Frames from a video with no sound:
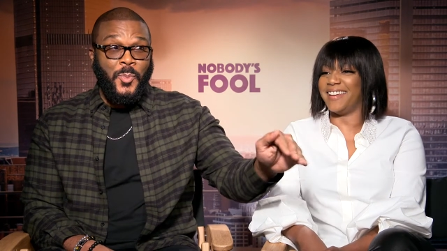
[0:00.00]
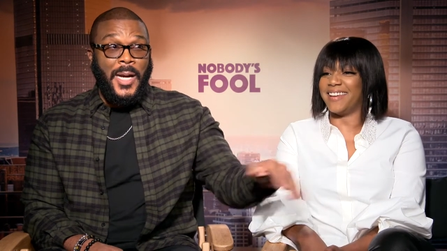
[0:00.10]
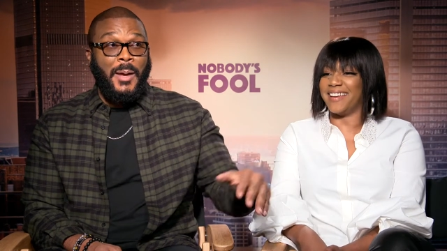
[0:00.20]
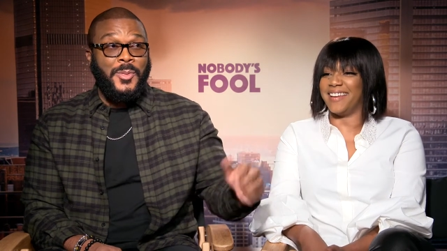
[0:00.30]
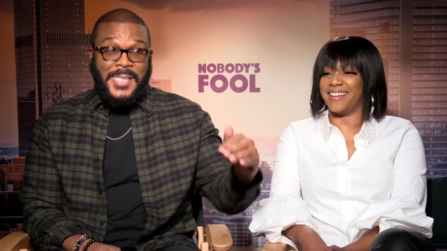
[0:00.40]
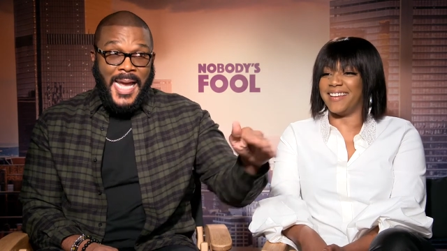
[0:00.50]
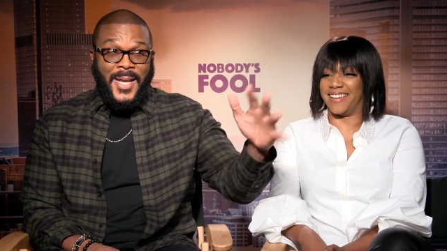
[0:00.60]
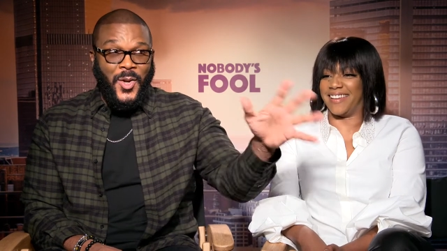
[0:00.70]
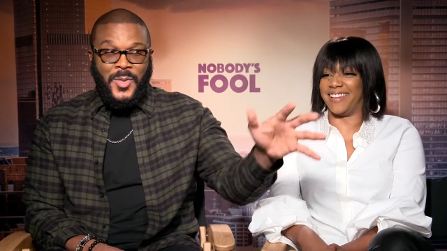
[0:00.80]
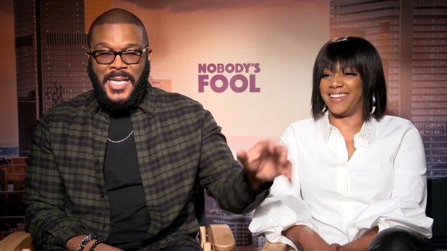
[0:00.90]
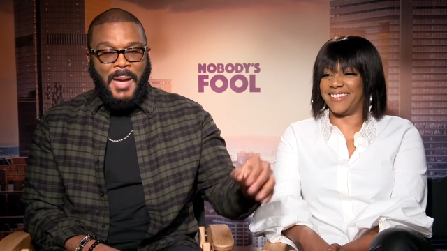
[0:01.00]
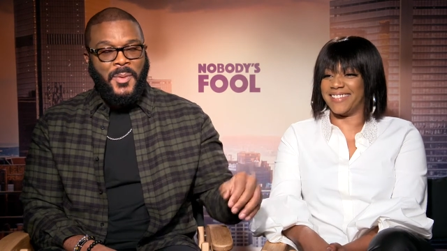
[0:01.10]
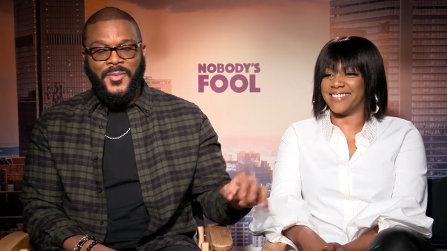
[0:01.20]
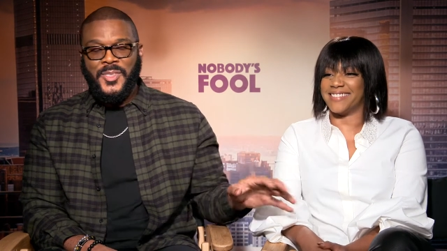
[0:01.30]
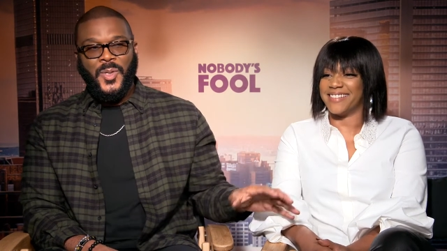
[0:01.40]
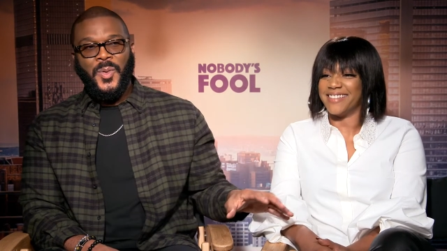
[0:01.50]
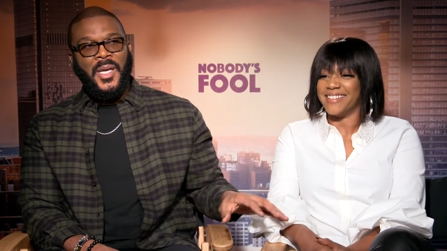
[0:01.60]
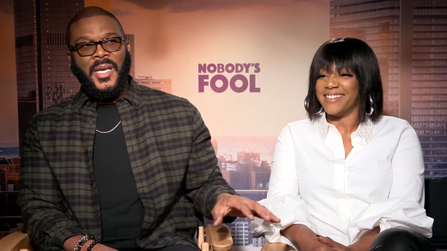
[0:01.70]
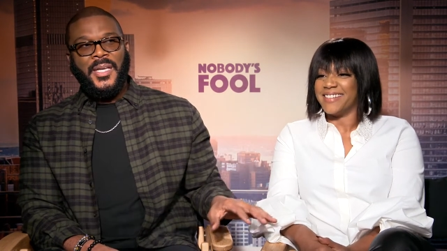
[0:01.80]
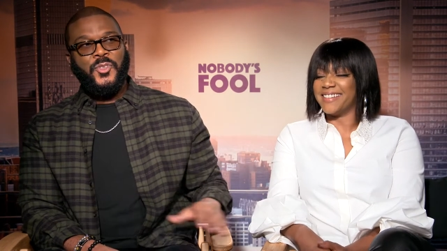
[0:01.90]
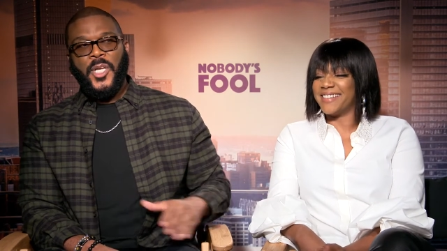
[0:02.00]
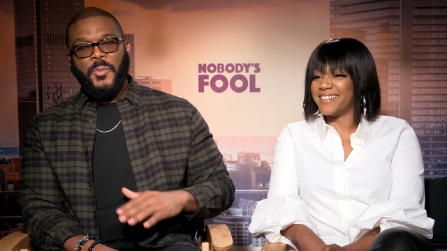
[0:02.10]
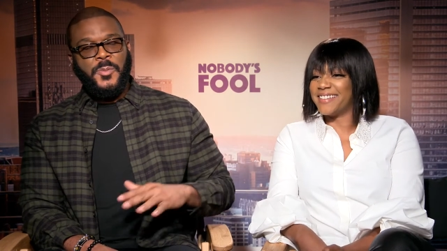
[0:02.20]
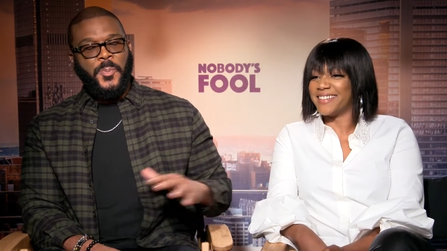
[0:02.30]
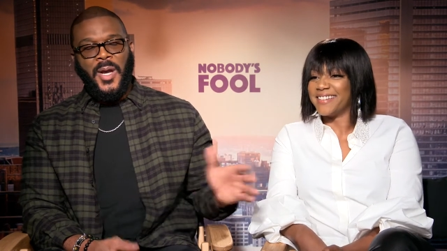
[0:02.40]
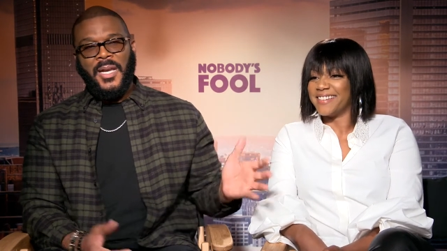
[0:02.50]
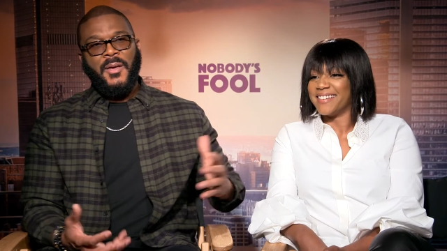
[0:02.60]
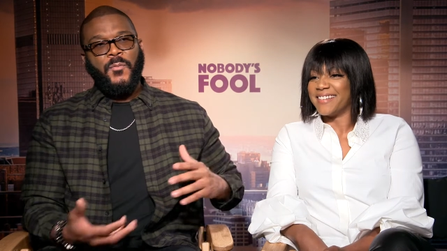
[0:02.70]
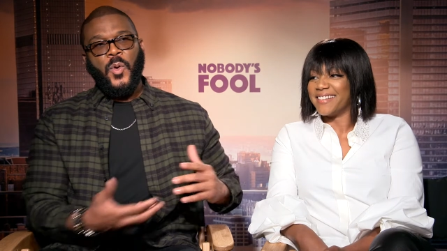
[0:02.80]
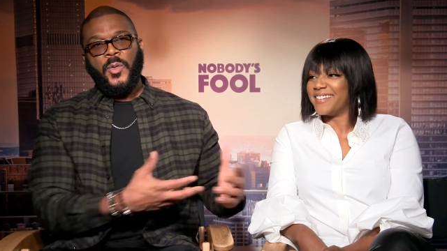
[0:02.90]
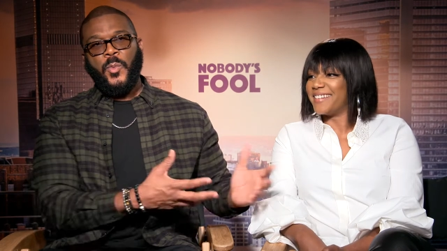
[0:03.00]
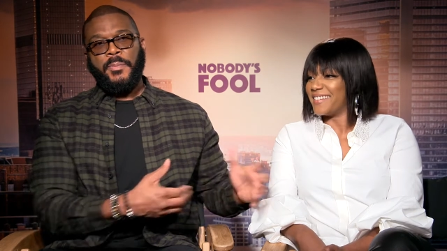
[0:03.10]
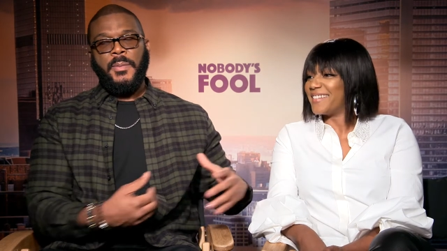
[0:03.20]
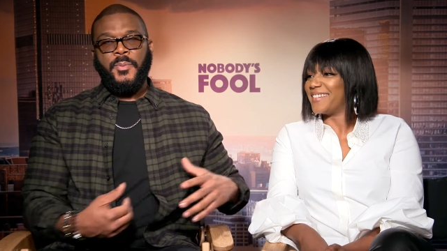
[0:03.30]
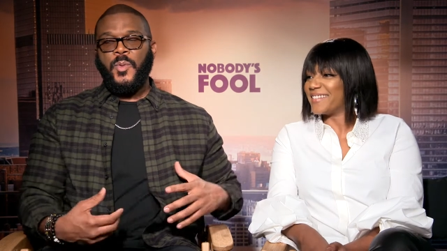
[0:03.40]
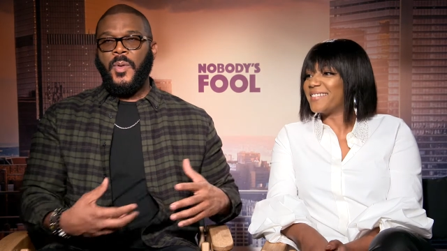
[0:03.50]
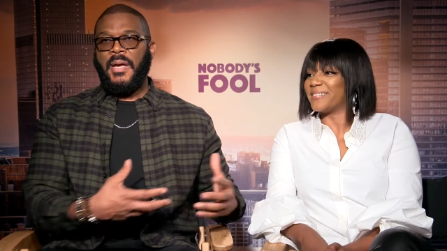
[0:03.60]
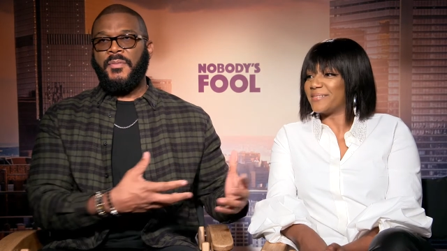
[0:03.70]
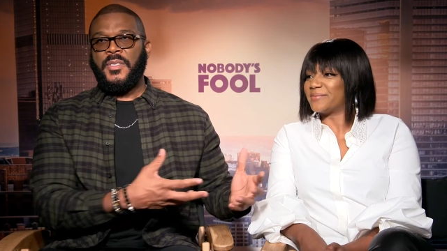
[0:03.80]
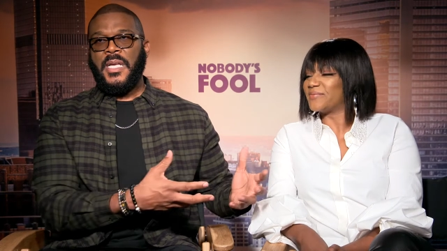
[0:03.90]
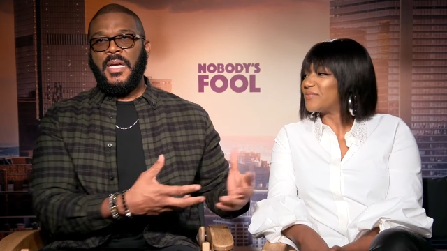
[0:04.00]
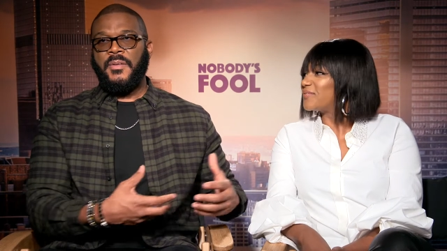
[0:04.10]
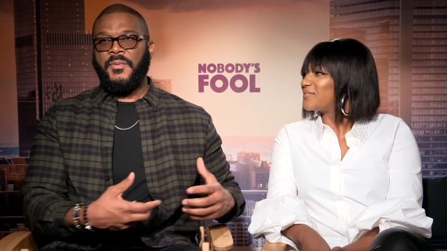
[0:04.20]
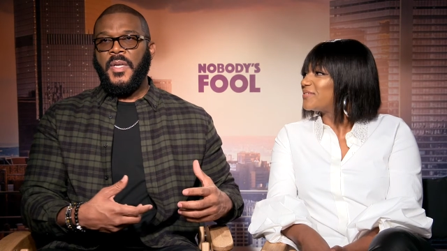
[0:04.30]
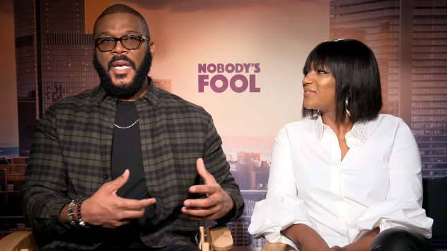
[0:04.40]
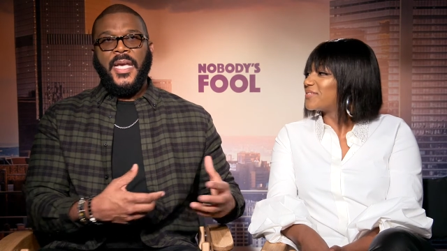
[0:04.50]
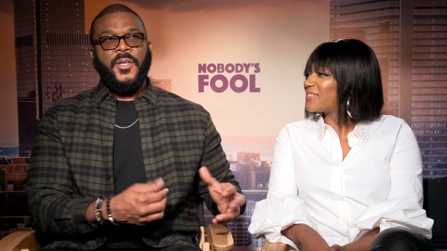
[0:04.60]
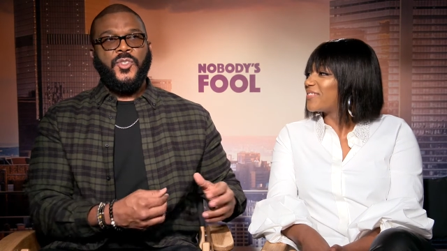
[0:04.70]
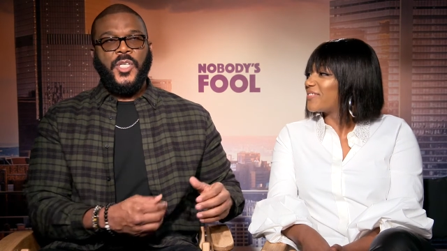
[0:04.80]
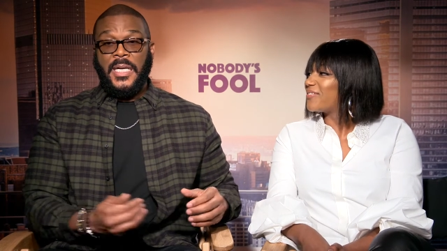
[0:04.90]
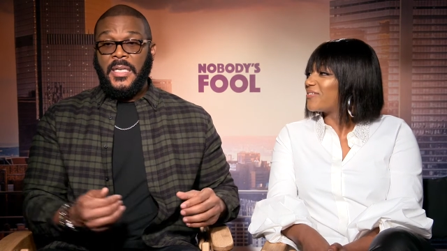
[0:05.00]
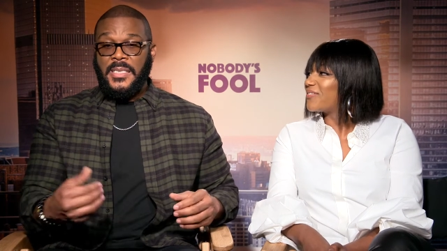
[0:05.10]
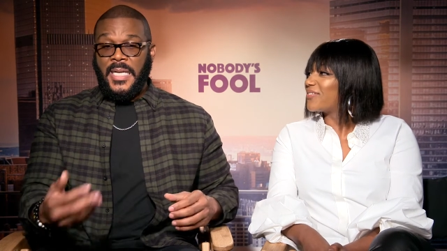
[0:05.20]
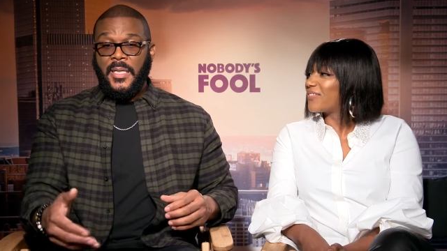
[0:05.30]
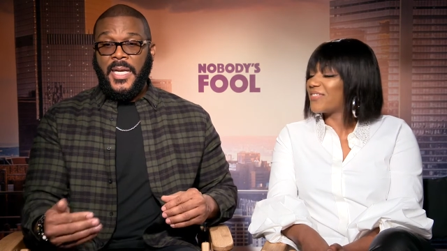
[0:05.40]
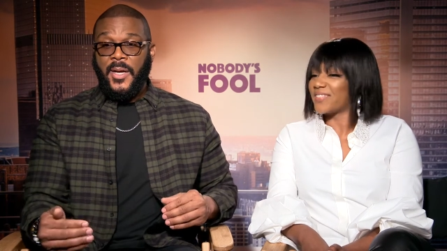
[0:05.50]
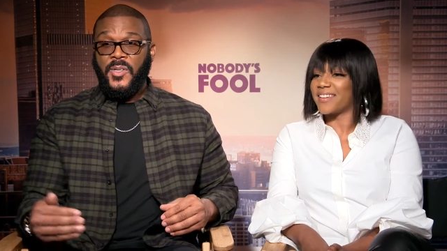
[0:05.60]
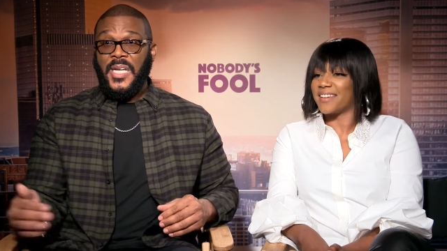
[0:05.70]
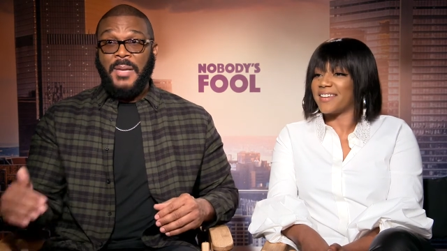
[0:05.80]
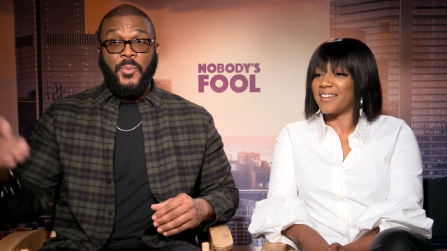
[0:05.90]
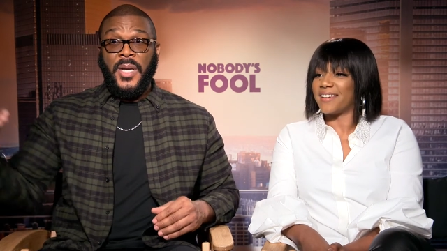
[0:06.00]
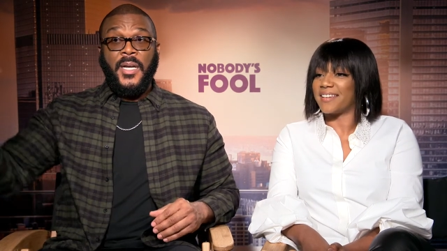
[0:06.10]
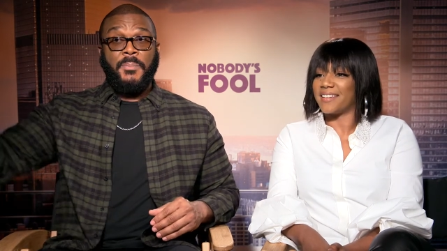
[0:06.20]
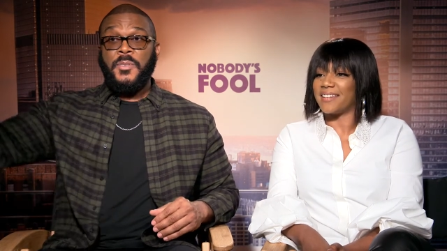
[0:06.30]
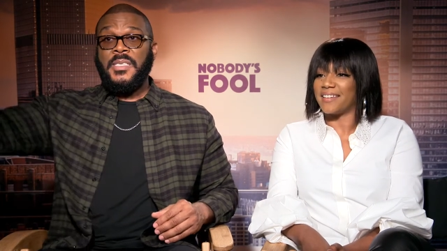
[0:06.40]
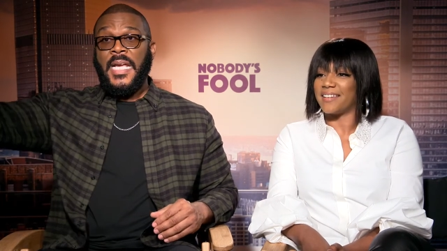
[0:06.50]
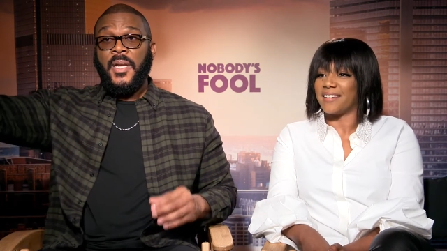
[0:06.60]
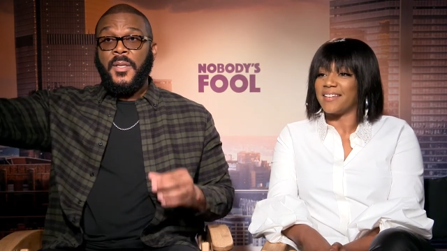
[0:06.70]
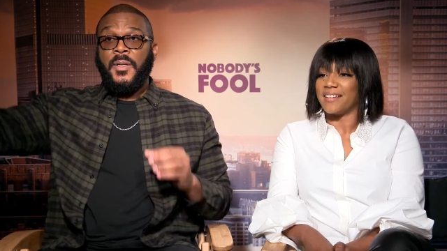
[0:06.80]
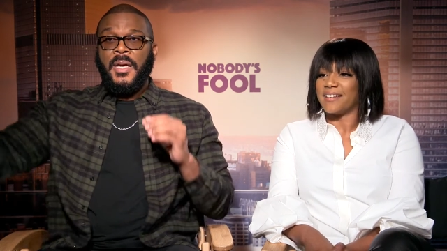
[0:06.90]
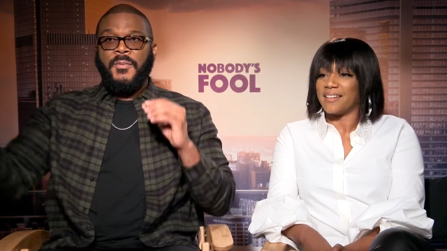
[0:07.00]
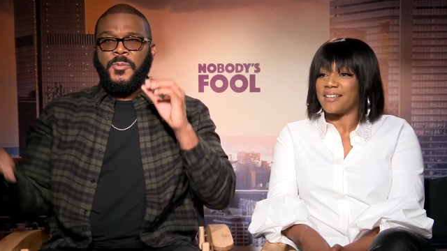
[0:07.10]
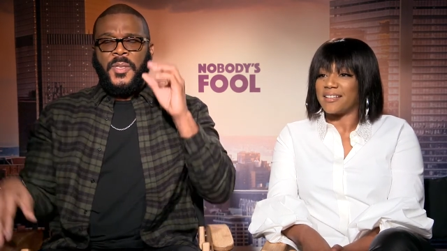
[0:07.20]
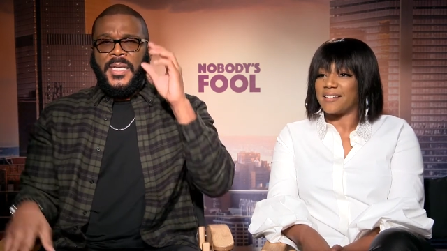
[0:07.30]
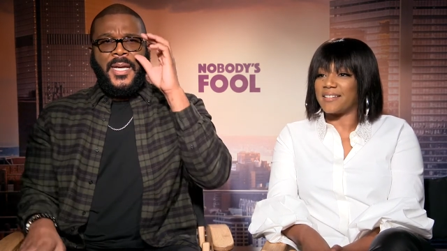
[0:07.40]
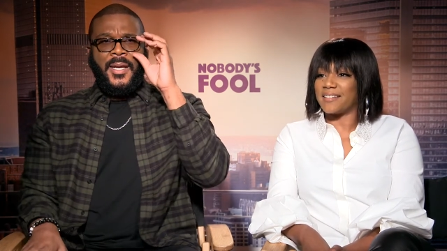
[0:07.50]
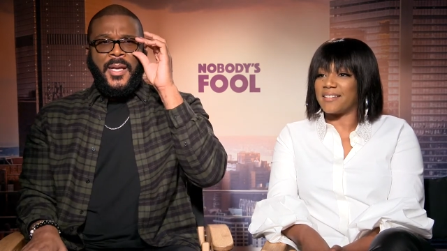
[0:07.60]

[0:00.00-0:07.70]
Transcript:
Speaker 1: what I was saying on top of it. So it, it was. Per I love working with people who have this kind of energy and can take a character and bring it up to ten. And other levels, but yeah,